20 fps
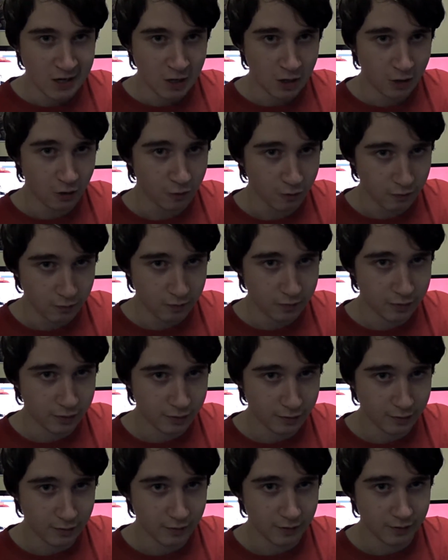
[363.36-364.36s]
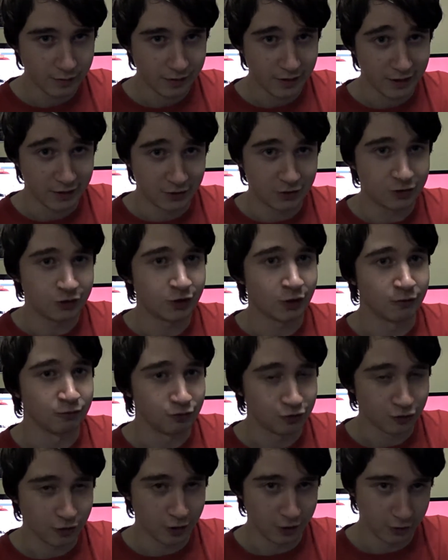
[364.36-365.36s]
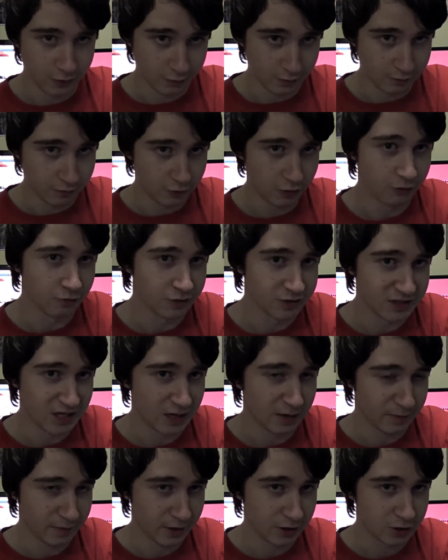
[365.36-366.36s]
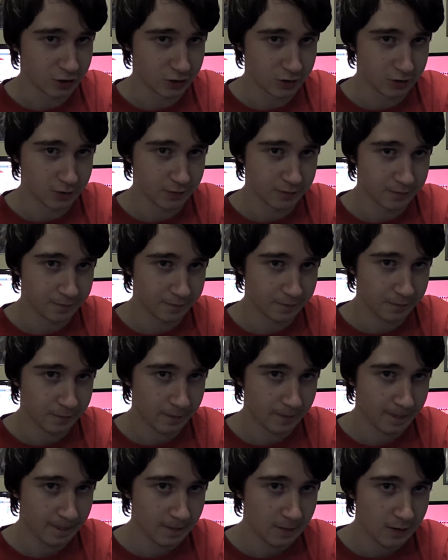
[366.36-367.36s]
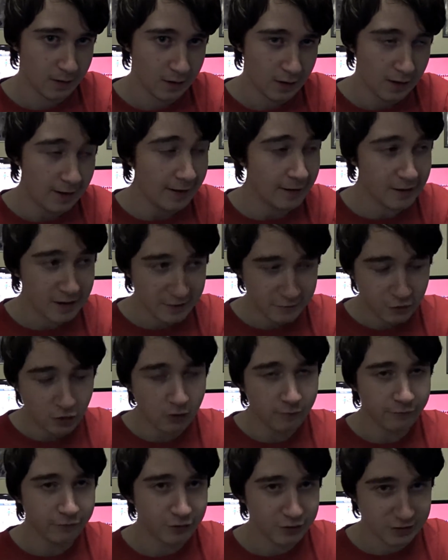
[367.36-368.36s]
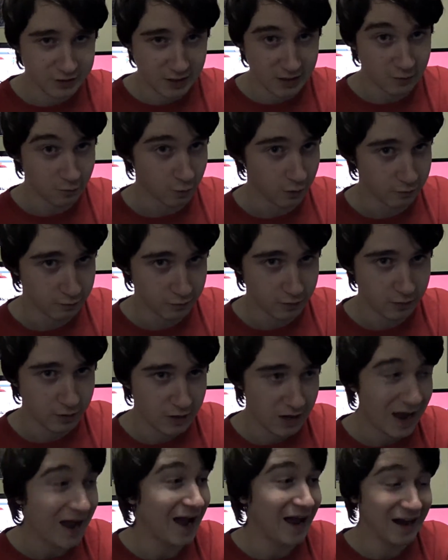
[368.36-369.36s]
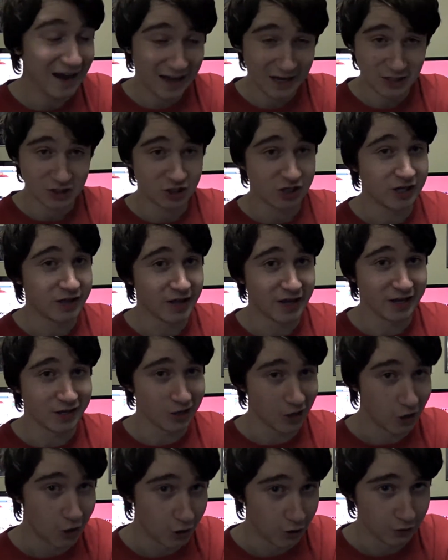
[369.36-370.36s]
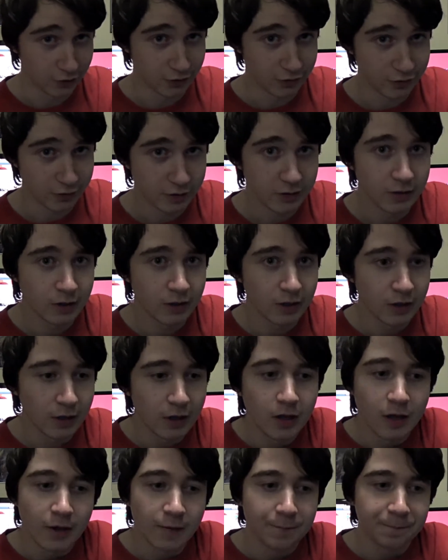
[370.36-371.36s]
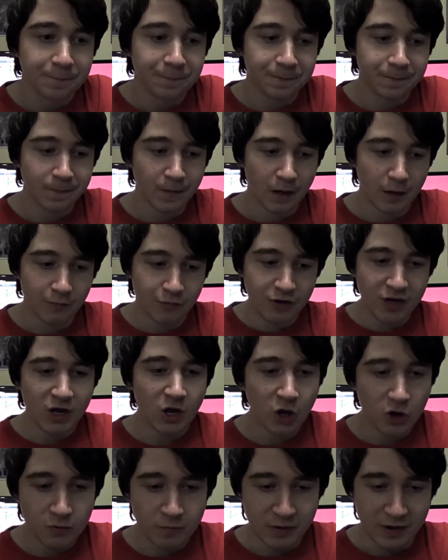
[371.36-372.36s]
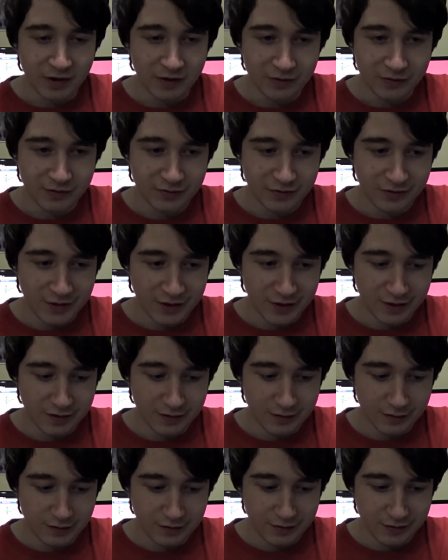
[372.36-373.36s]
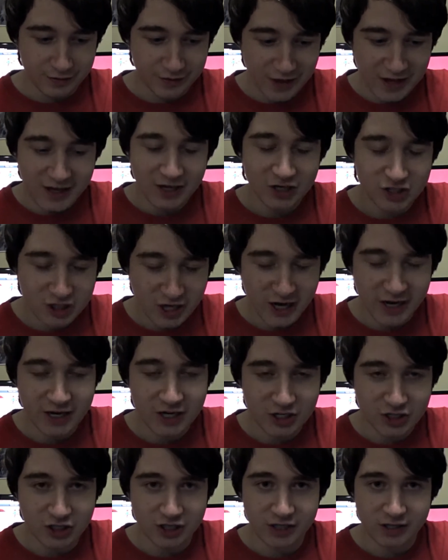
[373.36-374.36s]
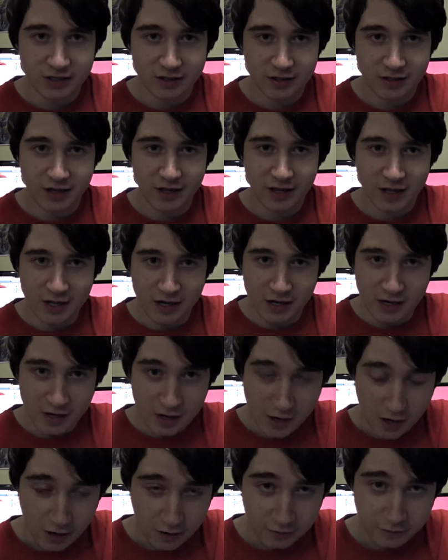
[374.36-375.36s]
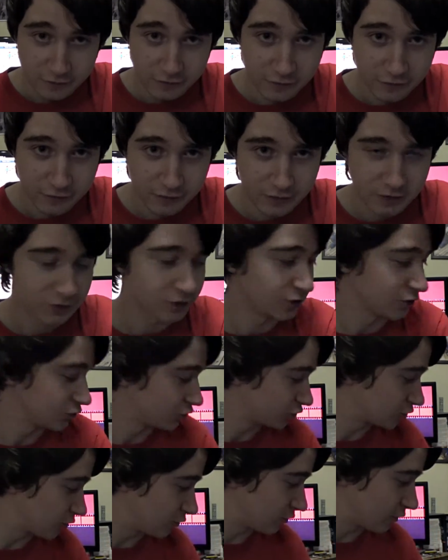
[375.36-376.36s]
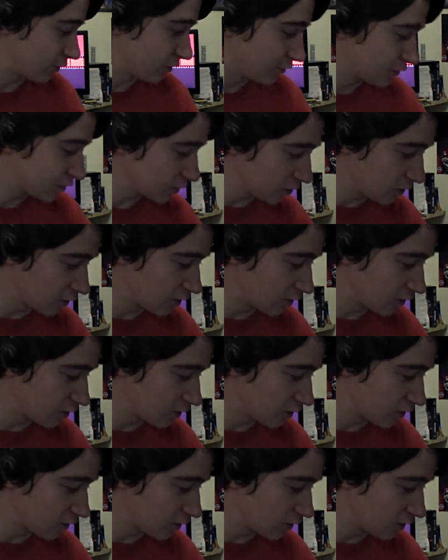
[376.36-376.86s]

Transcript: hope they don't try and do a purist adaptation. And I have confidence they won't, and actually they can't. I'm really hoping that they change it enough so that